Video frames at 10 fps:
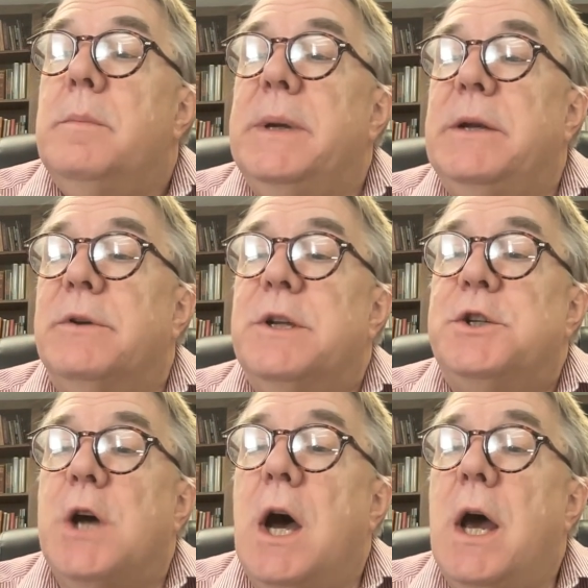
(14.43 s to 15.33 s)
Peter and
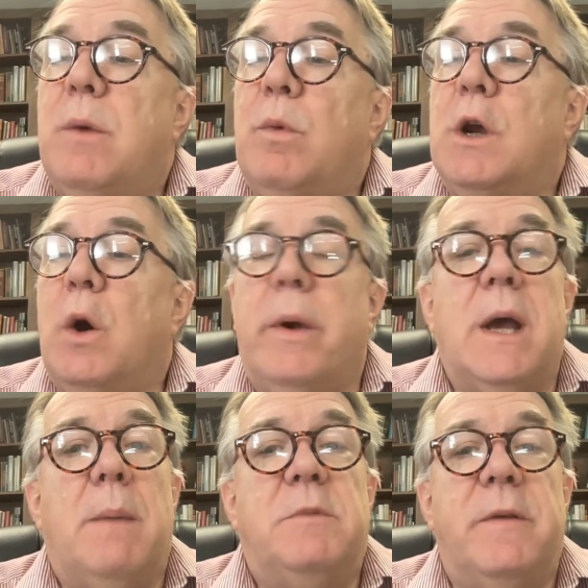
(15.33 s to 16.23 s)
John were going
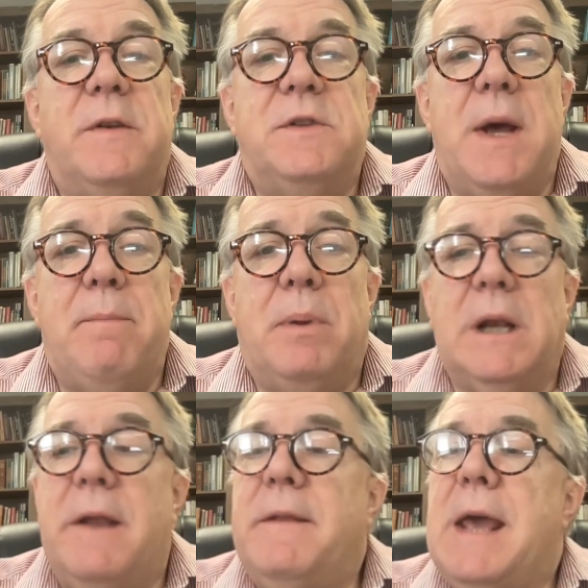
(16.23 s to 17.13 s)
up to the
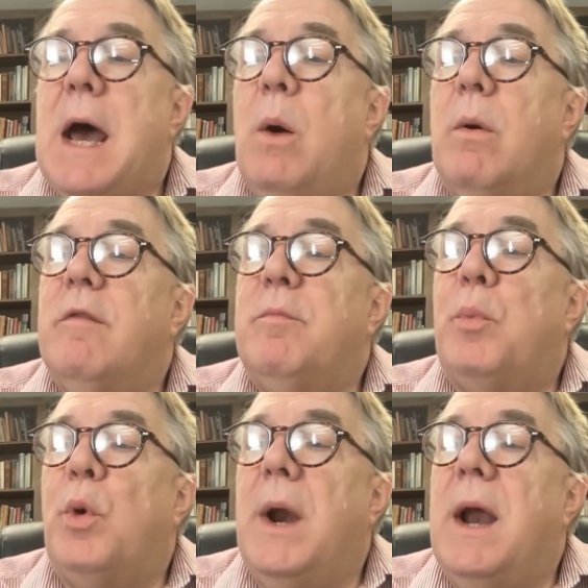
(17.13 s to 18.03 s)
temple at the hour of
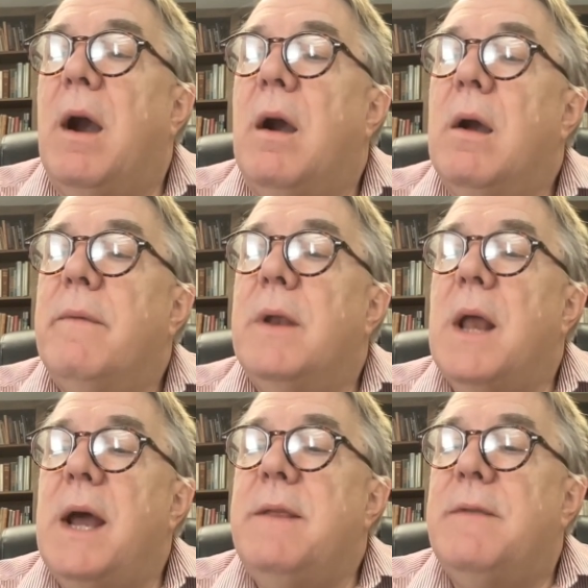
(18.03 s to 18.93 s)
prayer, the
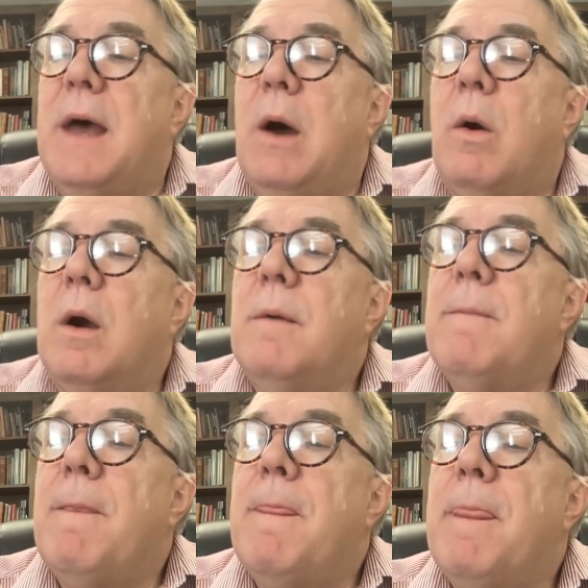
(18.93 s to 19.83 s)
ninth hour,
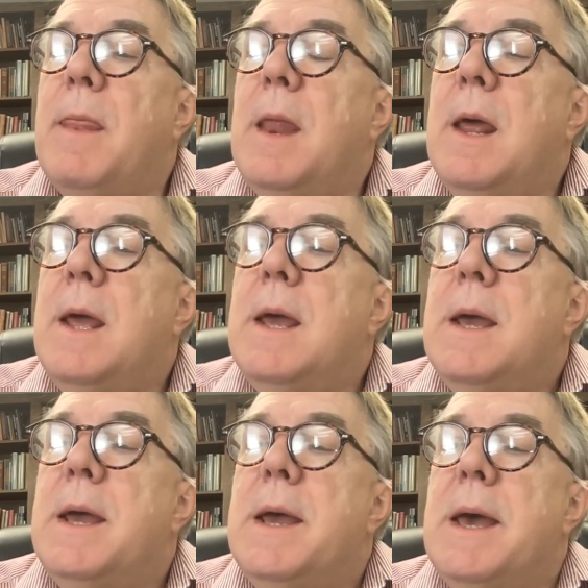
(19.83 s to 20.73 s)

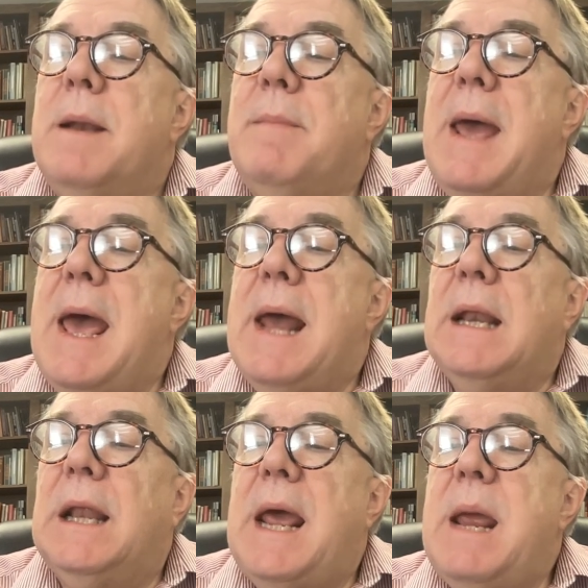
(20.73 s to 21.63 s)
and a
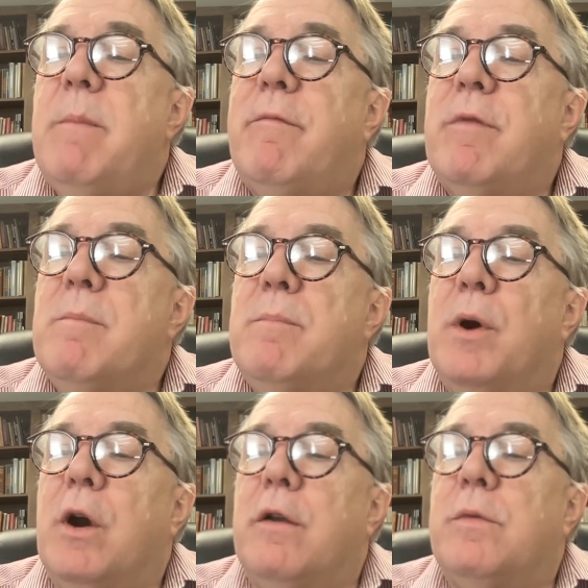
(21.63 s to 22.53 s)
man lame from
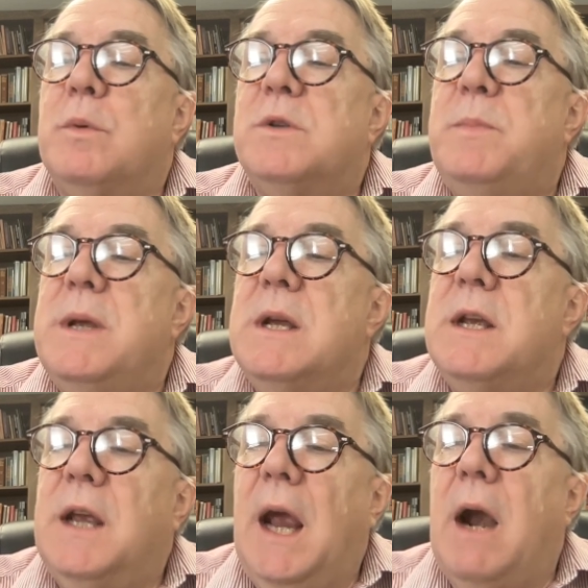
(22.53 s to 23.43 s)
birth was being
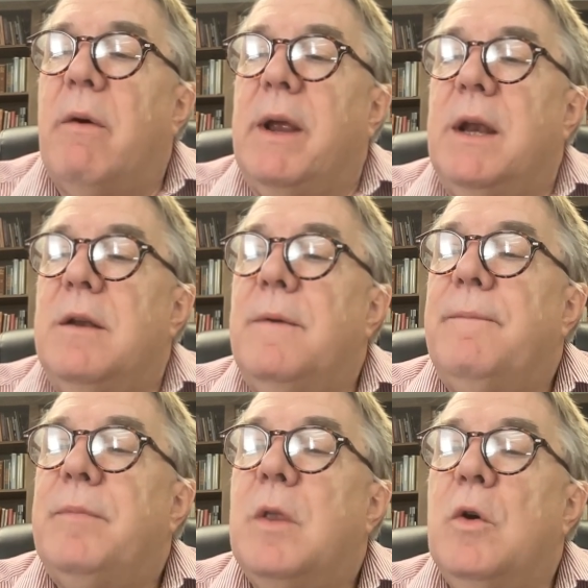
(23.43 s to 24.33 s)
carried,
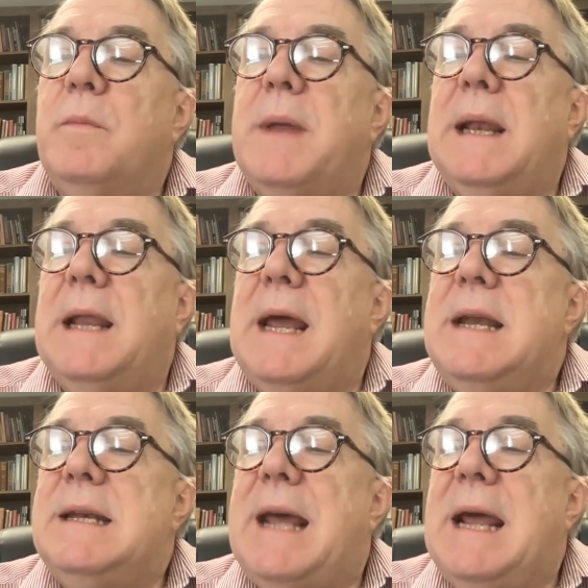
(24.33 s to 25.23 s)
whom they
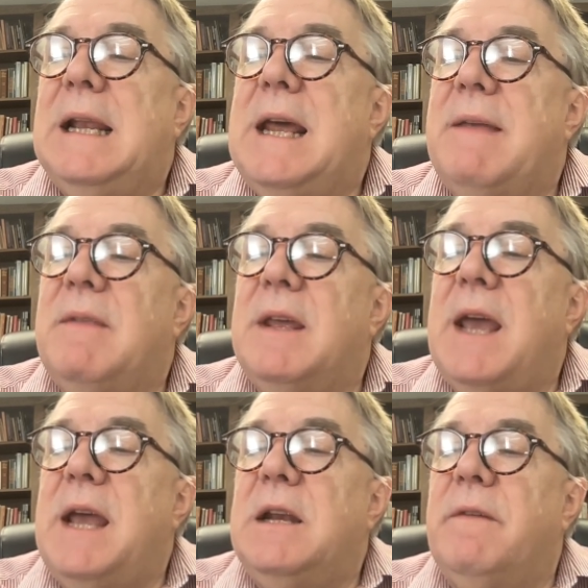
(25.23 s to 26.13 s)
laid daily at the
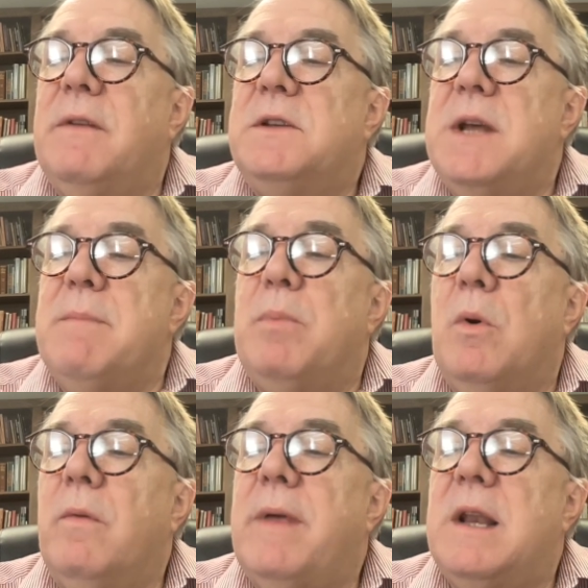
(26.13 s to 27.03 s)
gate of the
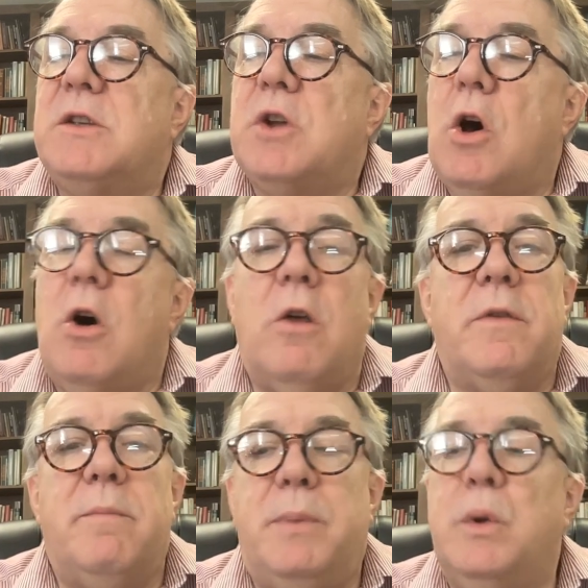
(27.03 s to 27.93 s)
temple that is called
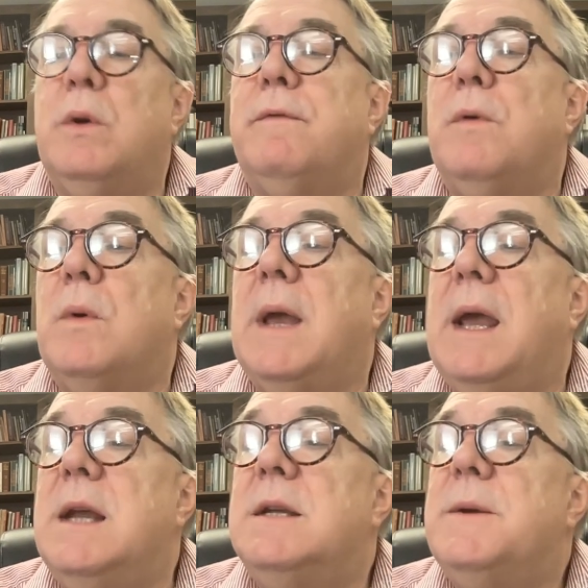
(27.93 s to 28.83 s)
the Beautiful
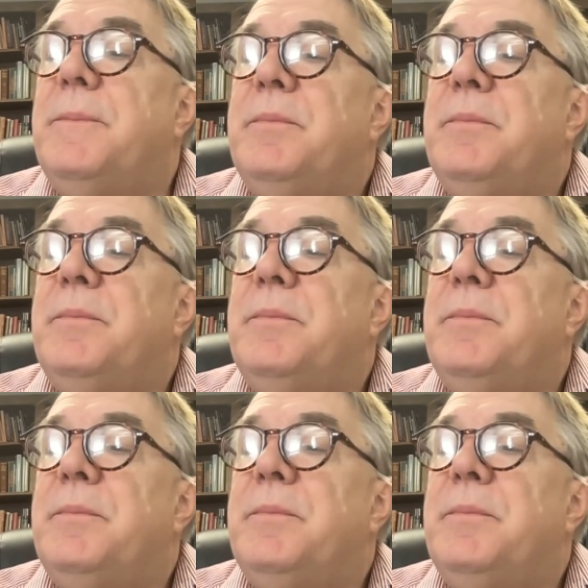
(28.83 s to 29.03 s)
Gate,